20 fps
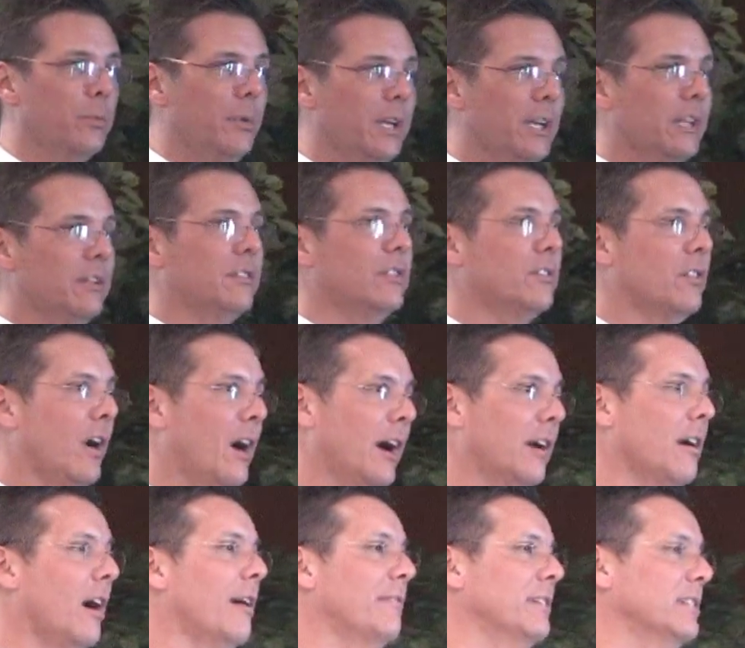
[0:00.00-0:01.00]
we get to
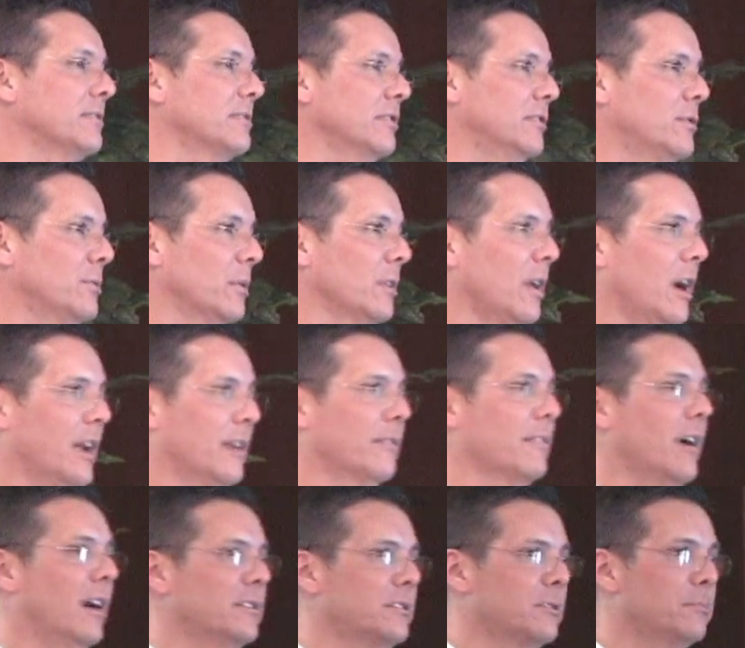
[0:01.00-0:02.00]
talk, obviously, to a lot of
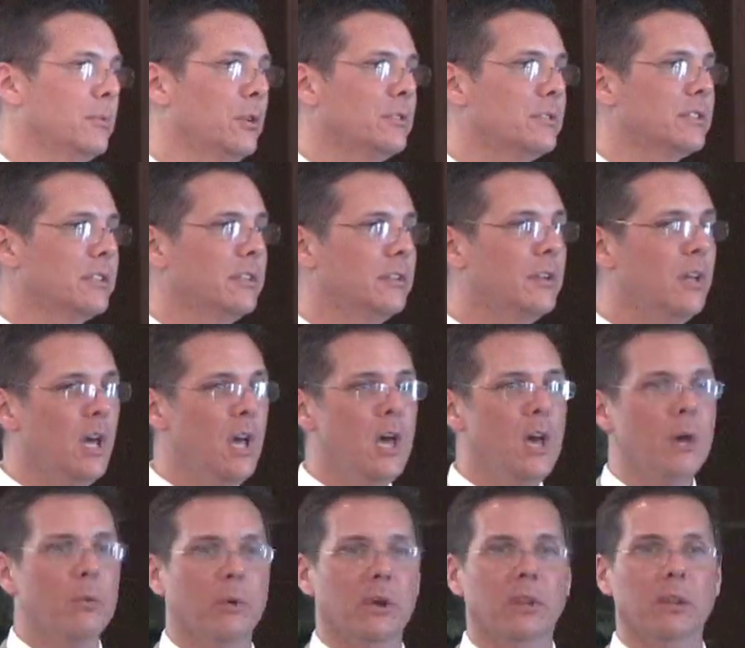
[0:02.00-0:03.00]
customers. And
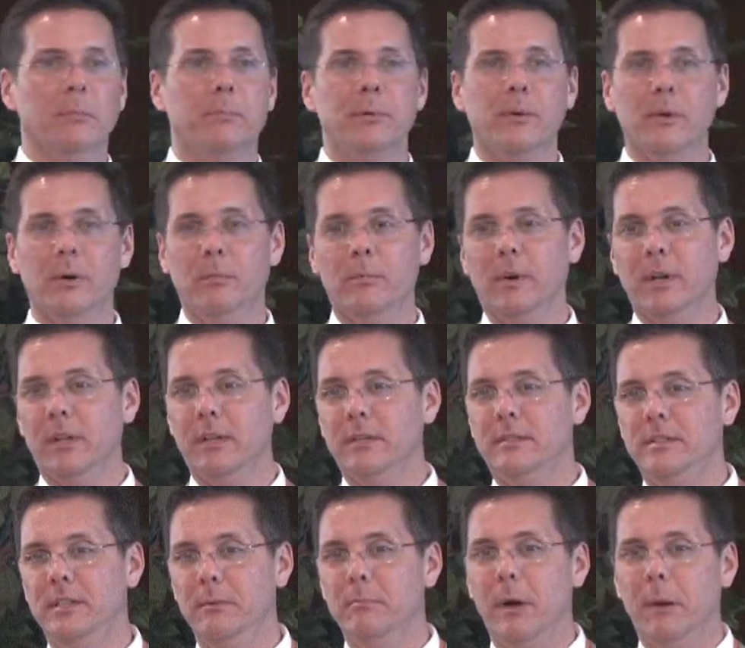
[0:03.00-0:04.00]
one of the
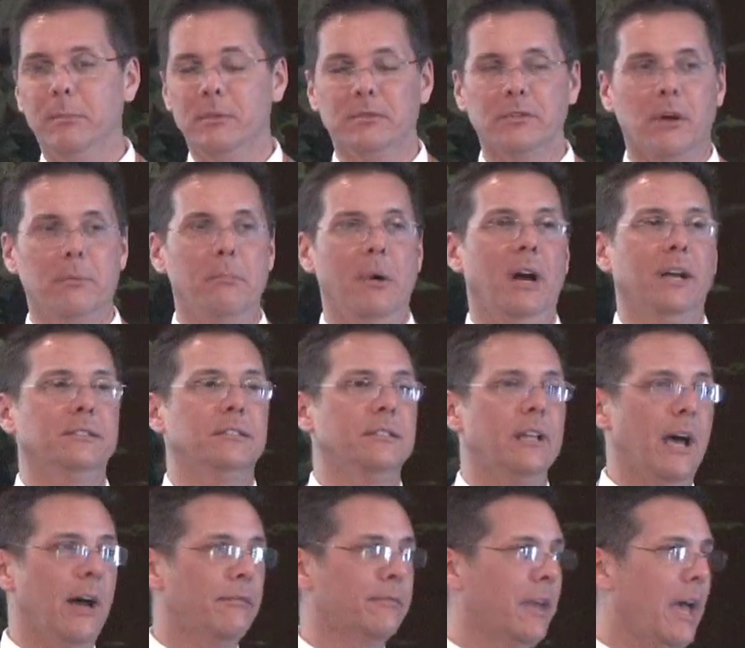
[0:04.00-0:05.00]
team members on my
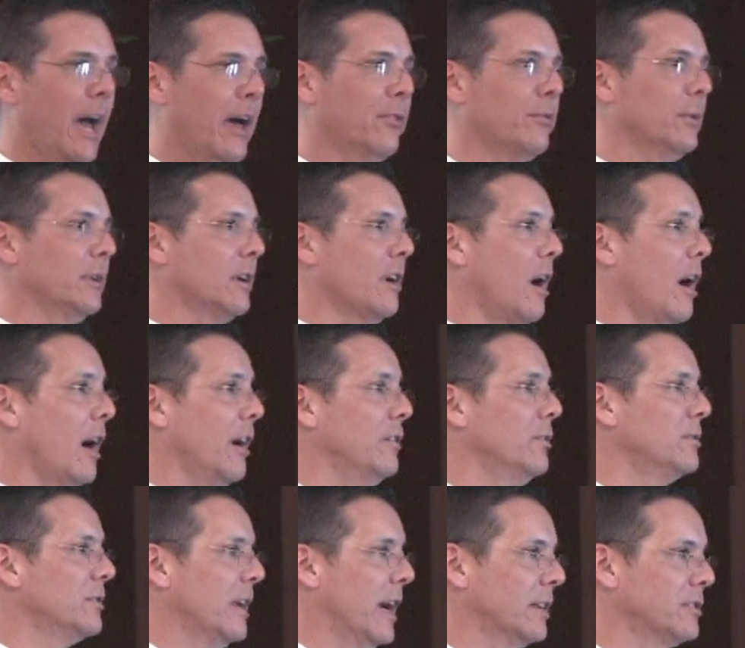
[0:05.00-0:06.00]
staff, Catherine Kahn,
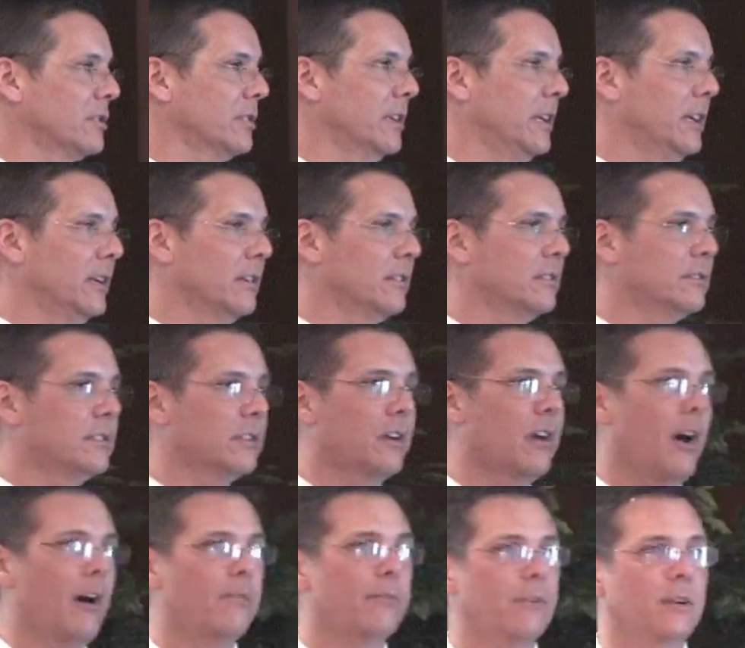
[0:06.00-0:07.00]
who's actually here at the
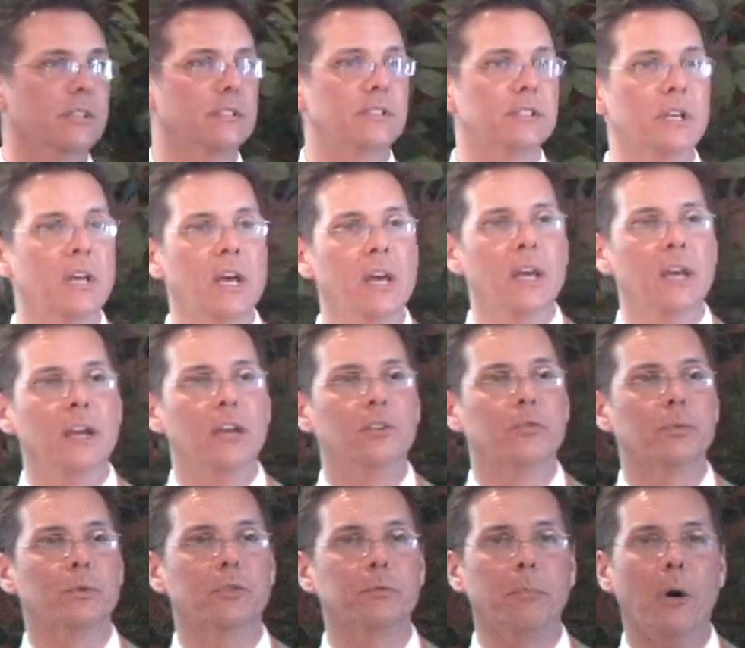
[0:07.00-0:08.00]
conference,
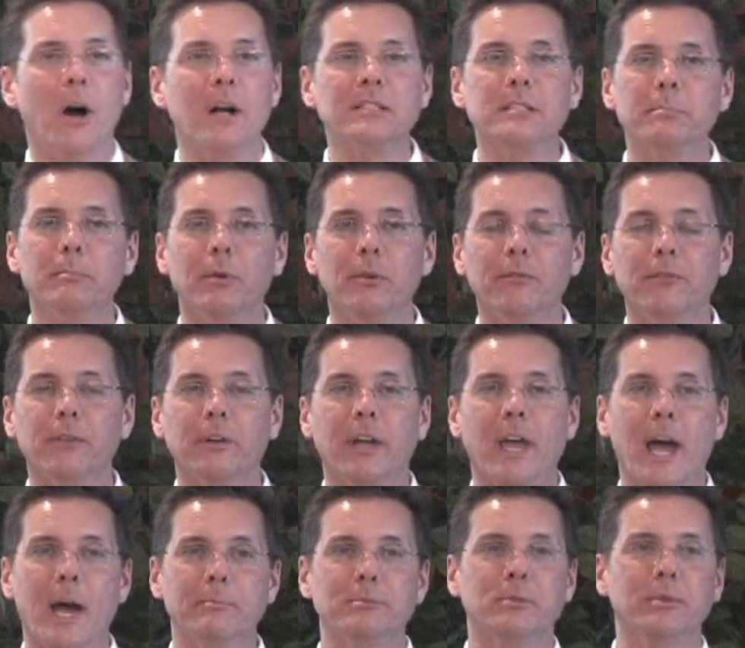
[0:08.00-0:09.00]
is responsible for
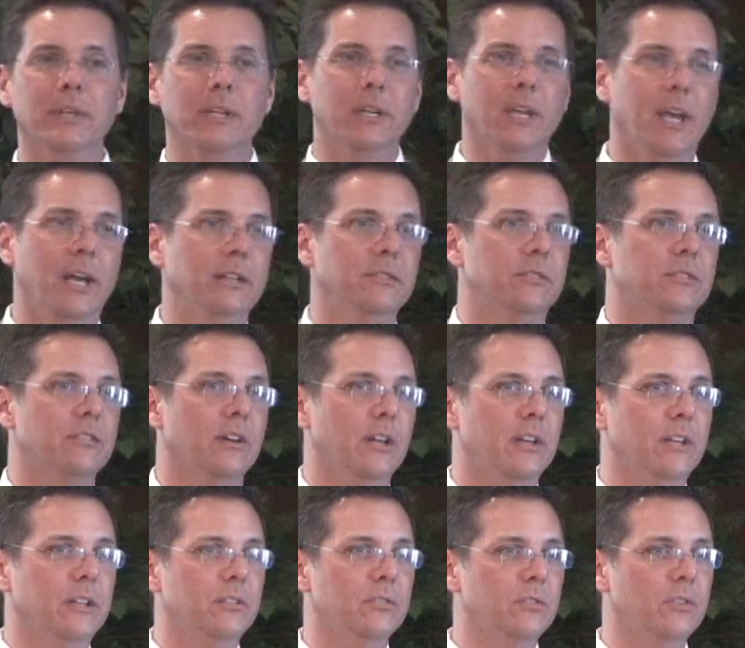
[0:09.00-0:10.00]
capturing case
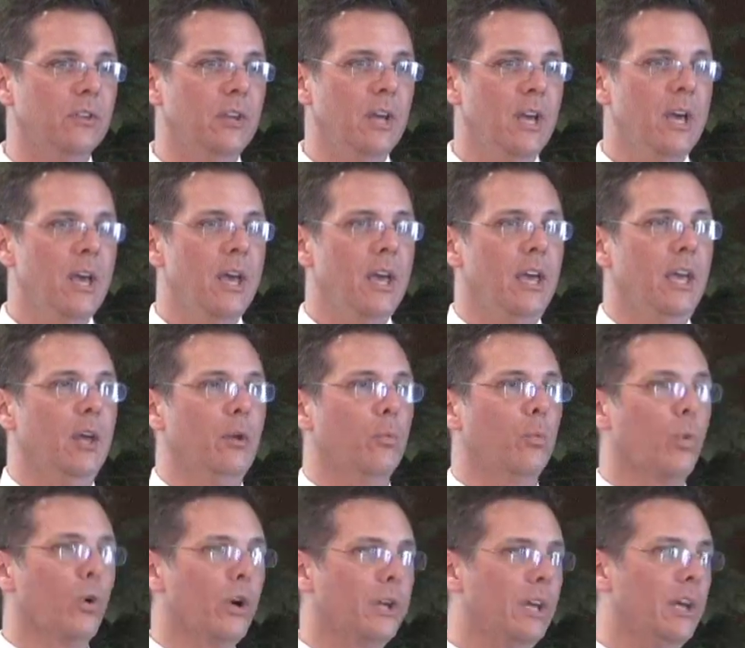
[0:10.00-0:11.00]
studies and
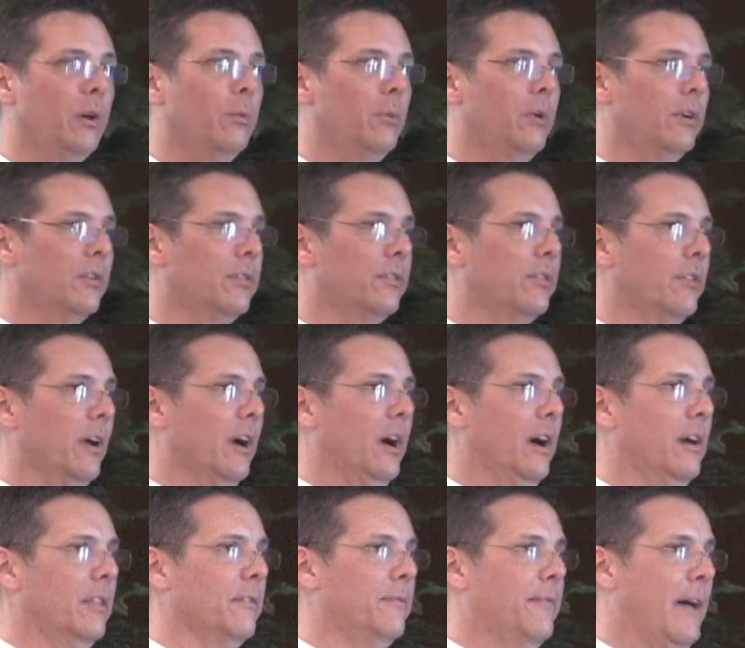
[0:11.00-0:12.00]
working with
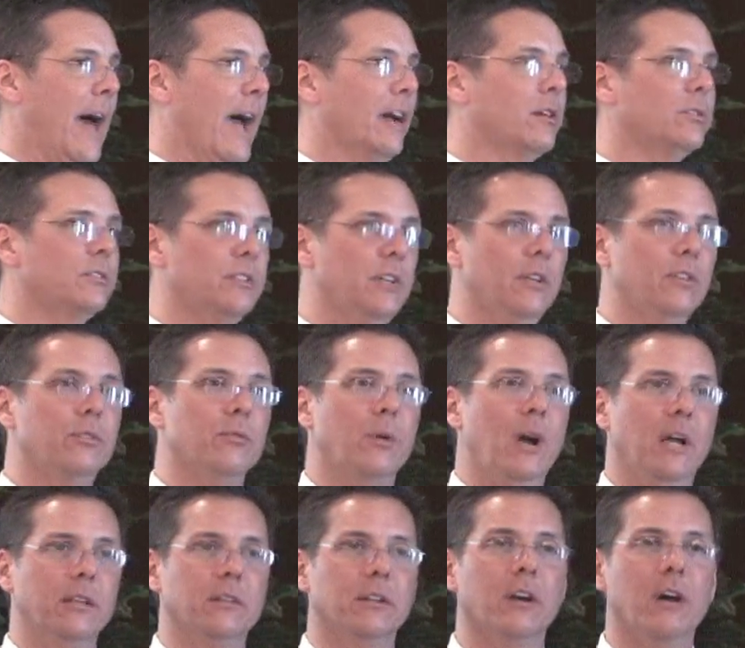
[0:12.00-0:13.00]
the faculty
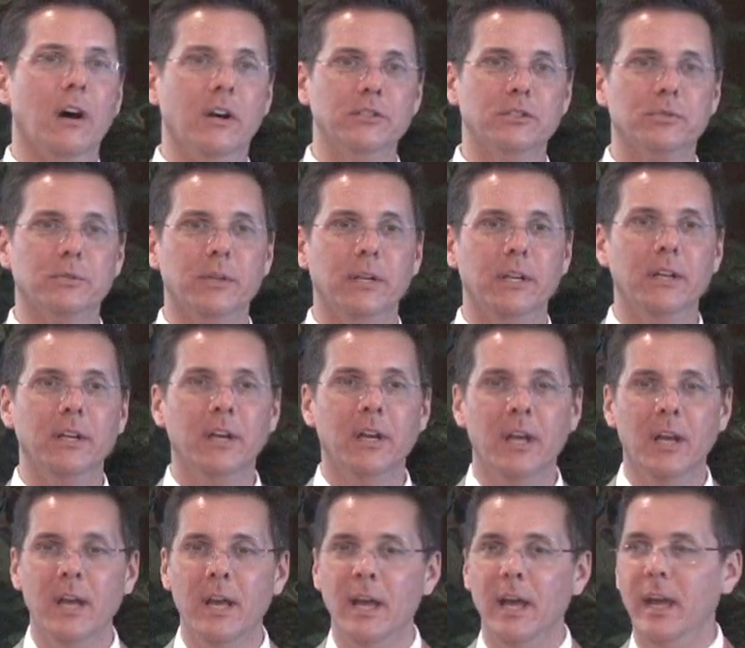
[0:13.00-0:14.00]
throughout the country.
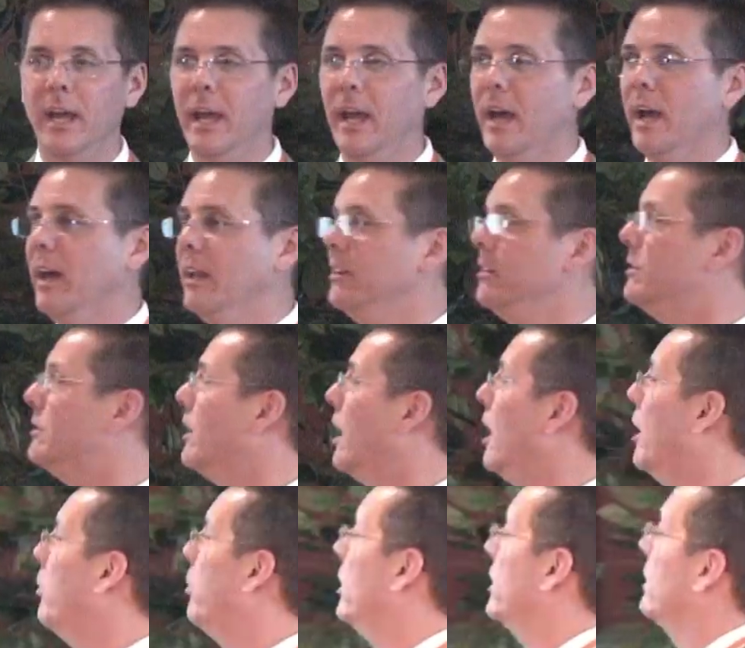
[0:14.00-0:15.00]
And
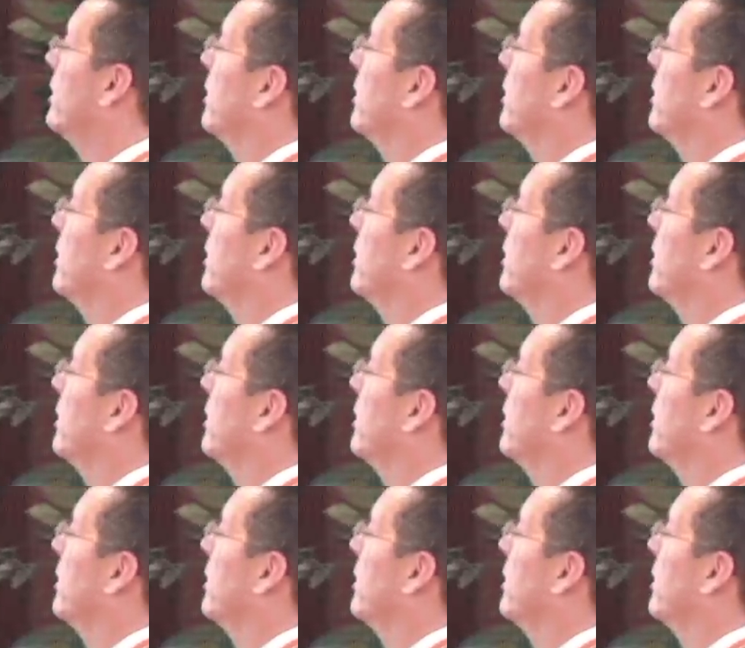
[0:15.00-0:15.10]
one of